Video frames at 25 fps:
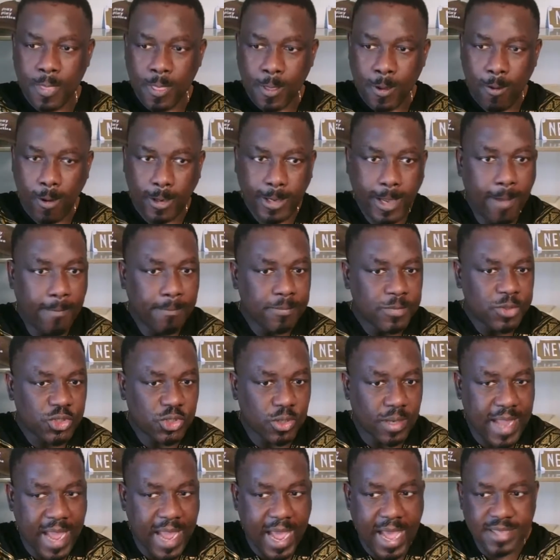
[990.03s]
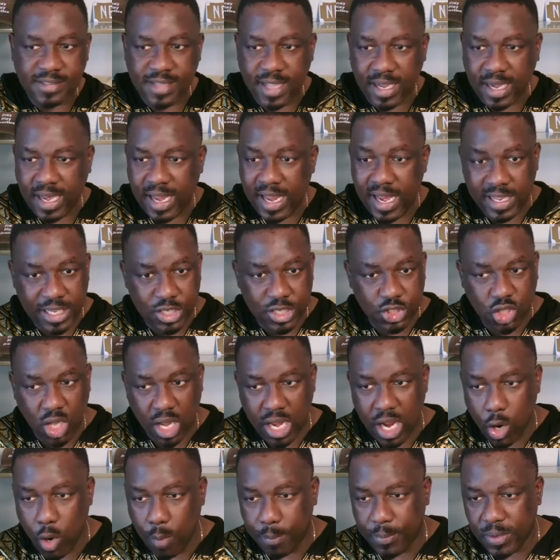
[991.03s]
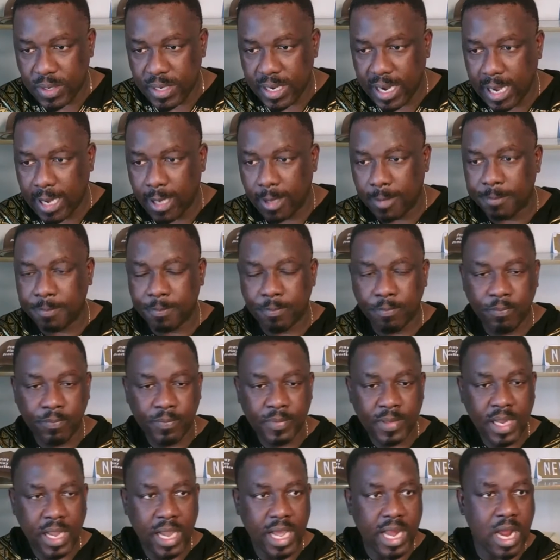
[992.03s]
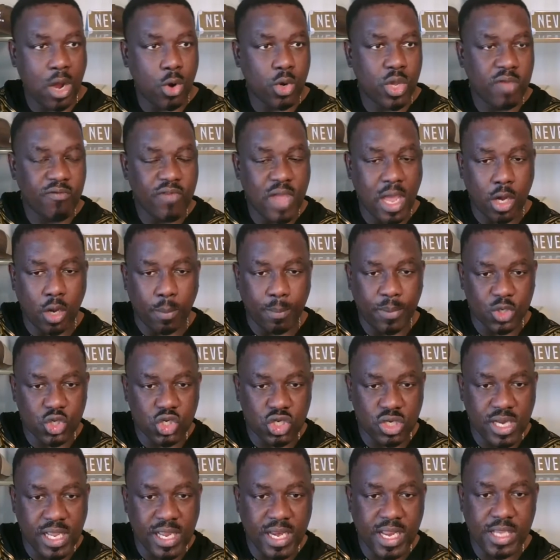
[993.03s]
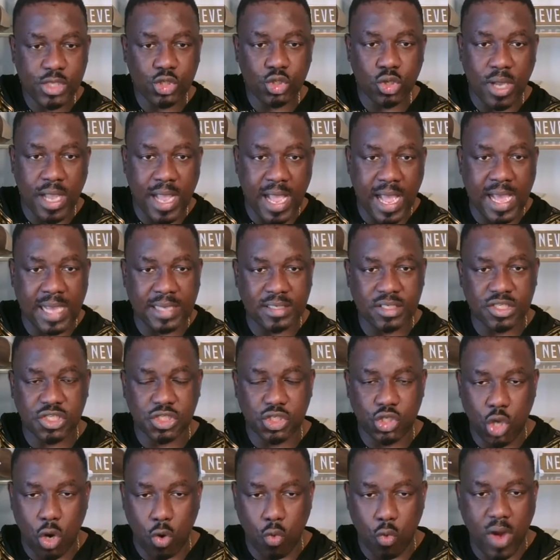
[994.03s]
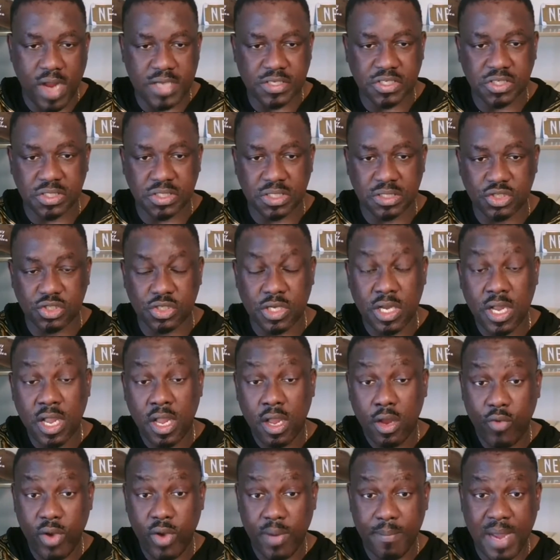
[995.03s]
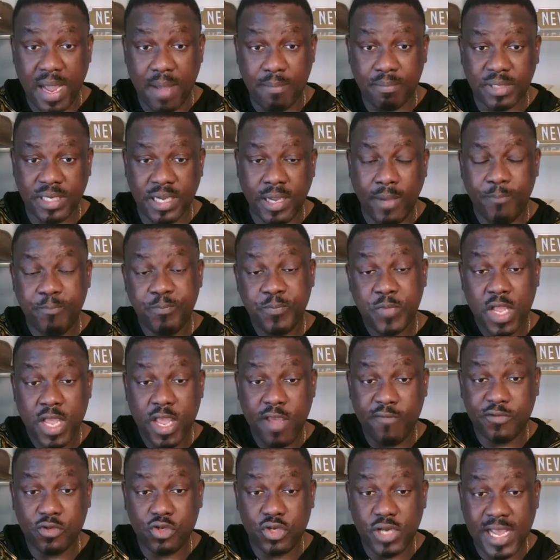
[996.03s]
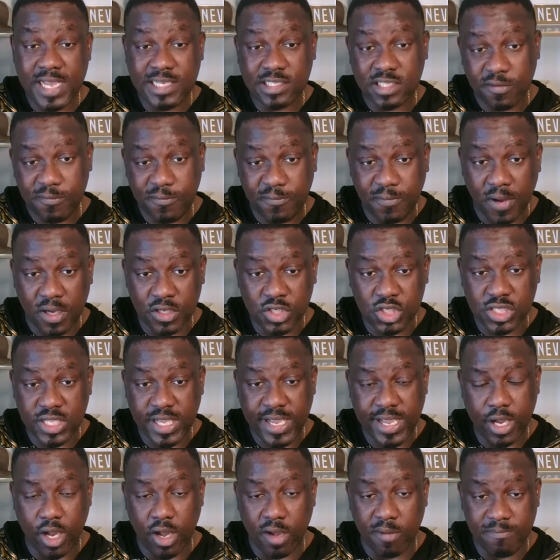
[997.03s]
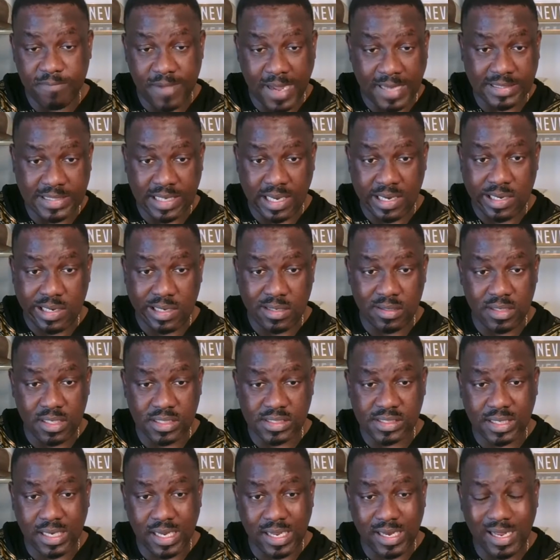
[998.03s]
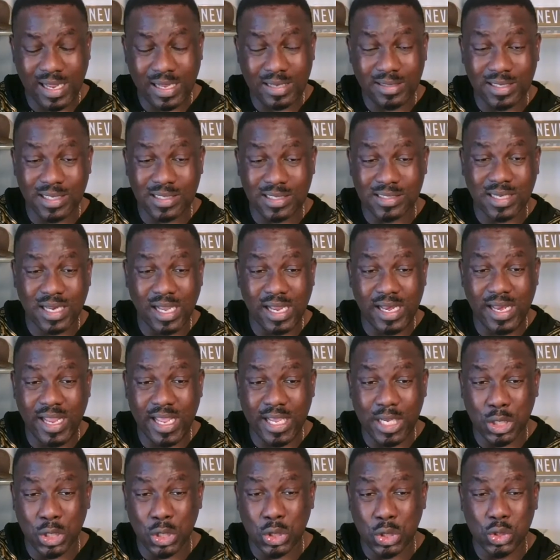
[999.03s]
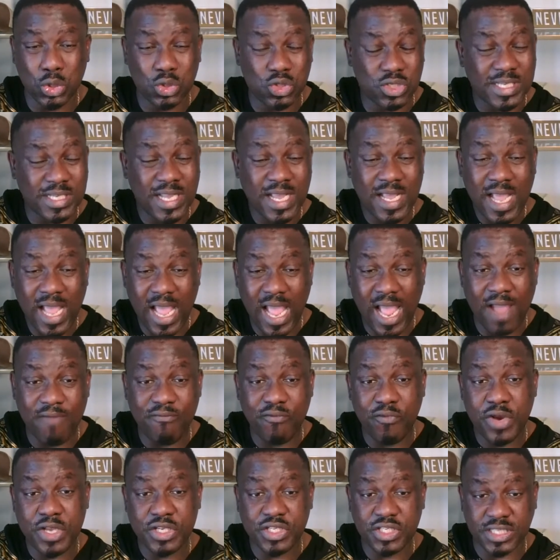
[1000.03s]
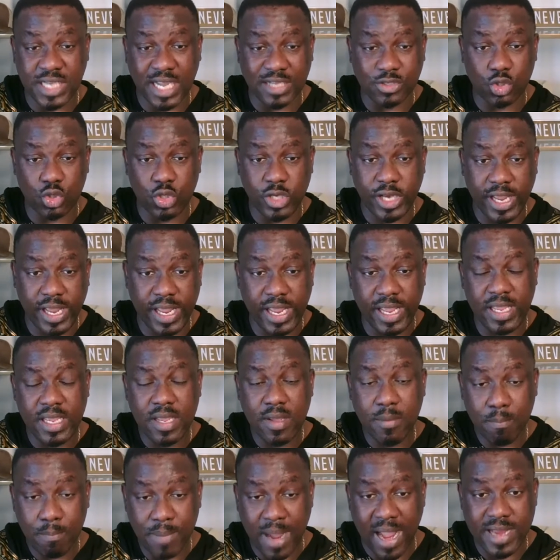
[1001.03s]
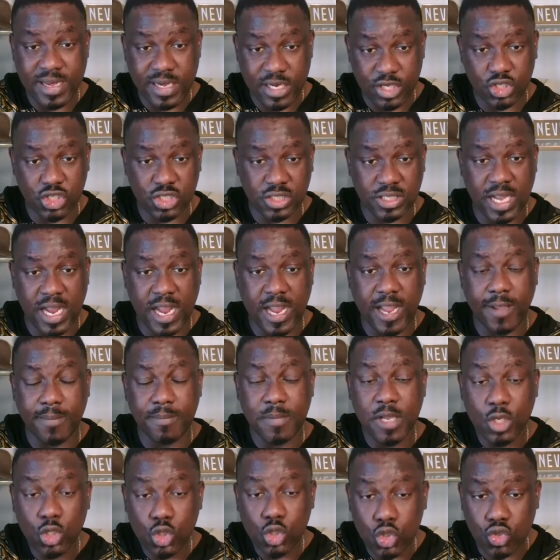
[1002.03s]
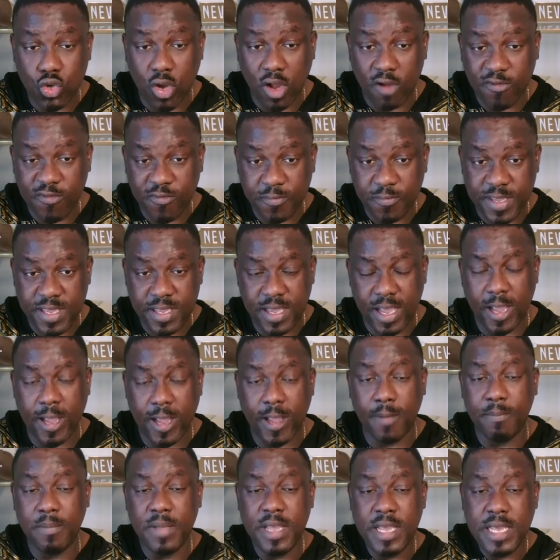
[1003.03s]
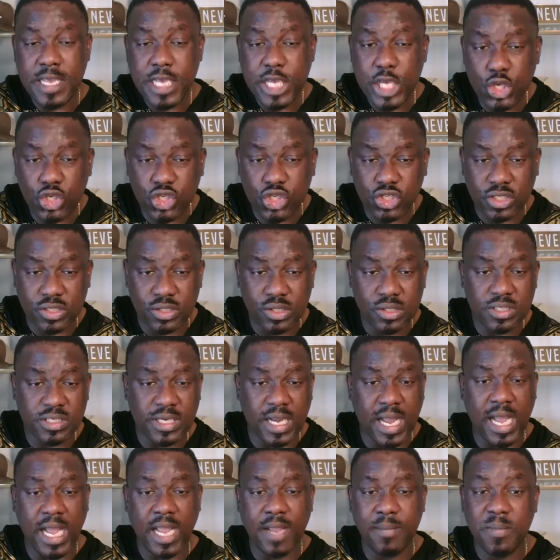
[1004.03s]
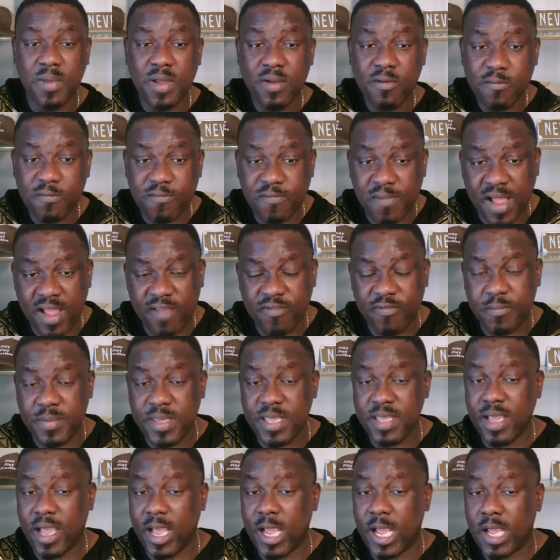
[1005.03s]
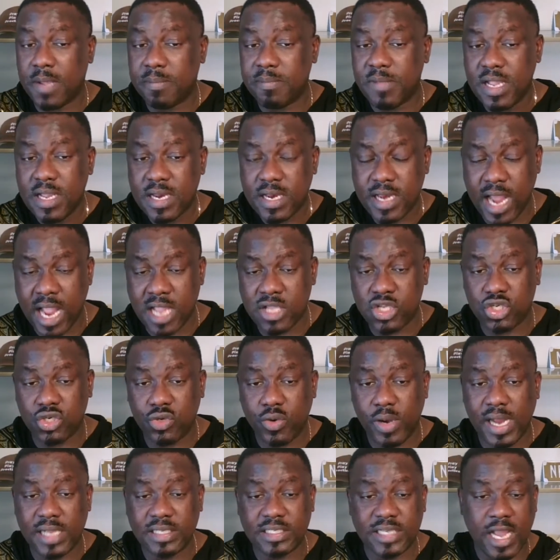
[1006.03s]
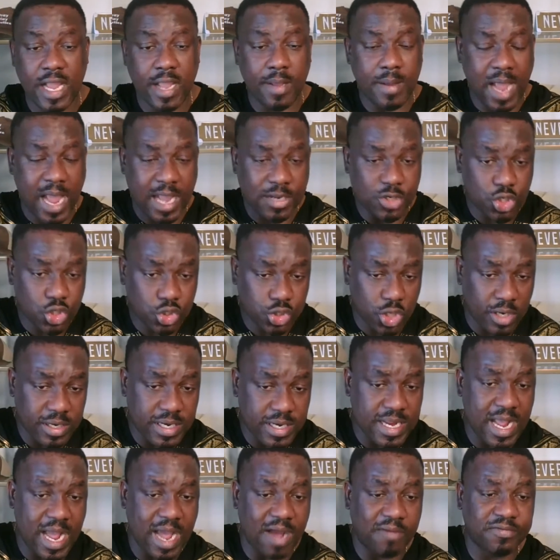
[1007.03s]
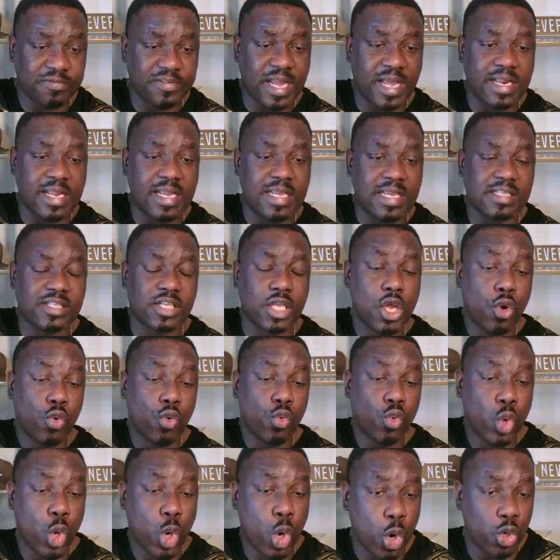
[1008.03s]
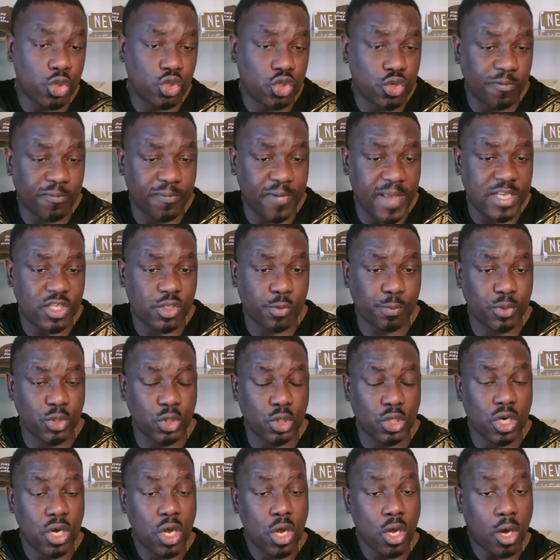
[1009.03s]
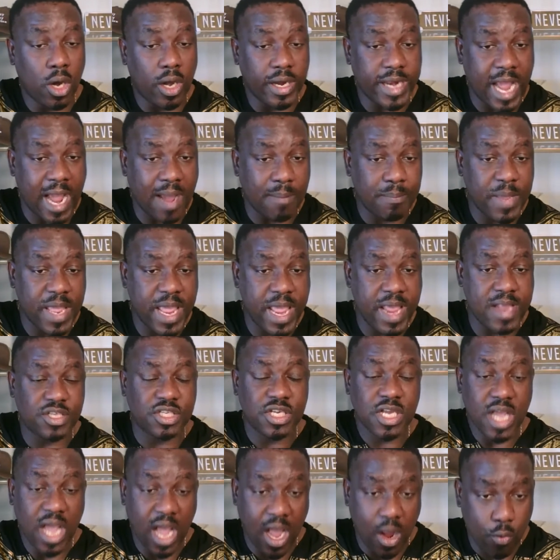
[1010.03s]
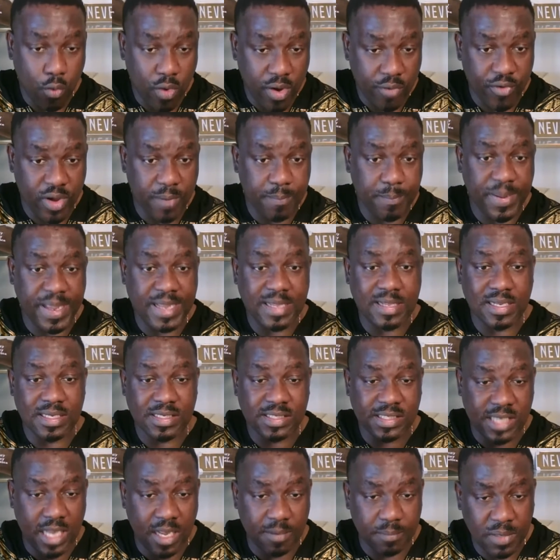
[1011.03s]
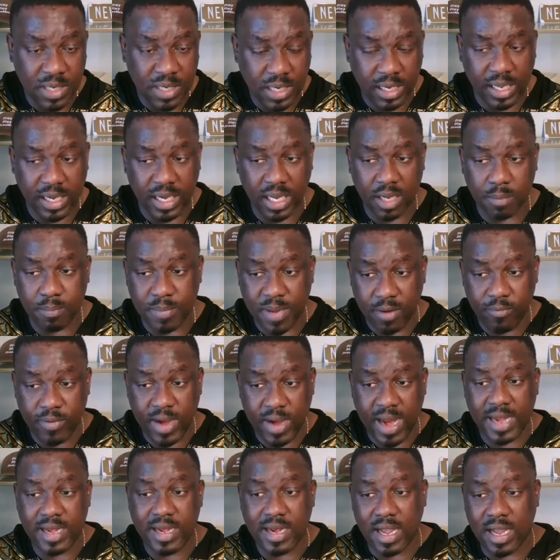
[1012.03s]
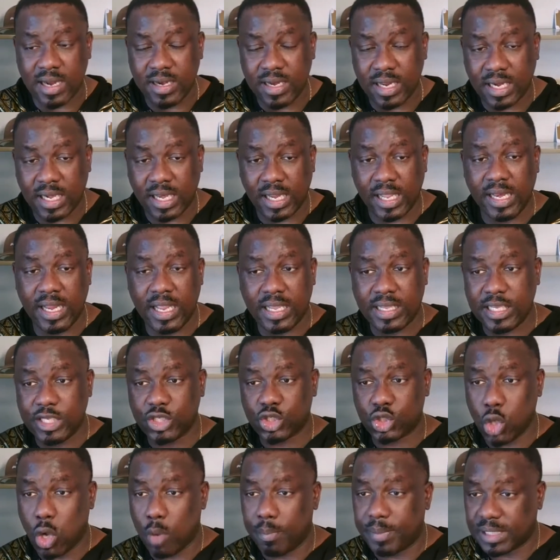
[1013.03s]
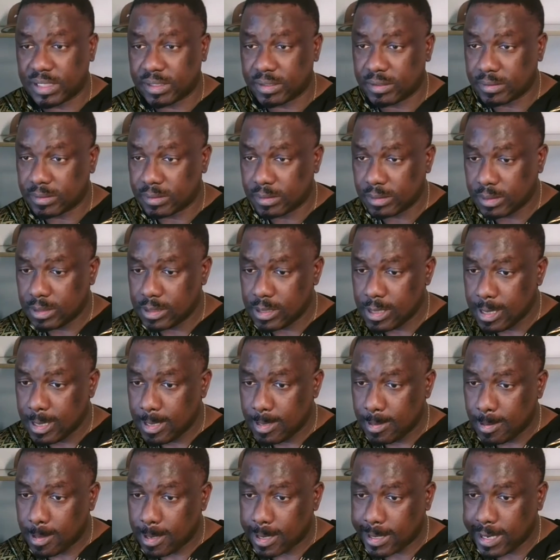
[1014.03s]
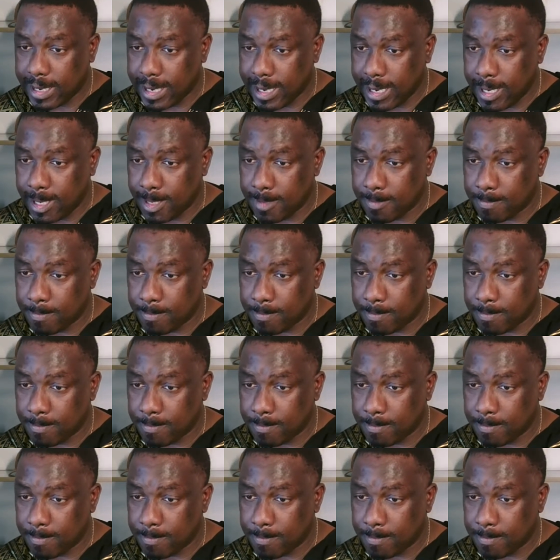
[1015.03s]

Okay, so guys, the clinic is going to open now, and I'll give you an opportunity to ask your questions. Remember, if today is the first day of attending this clinic holds every Saturday by this time, 12 p.m. Eastern Time, 5 p.m. Nigerian time, and shortly after this, we'll go to Facebook on our page and we'll repeat this same clinic. But right now, the clinic is open. Okay?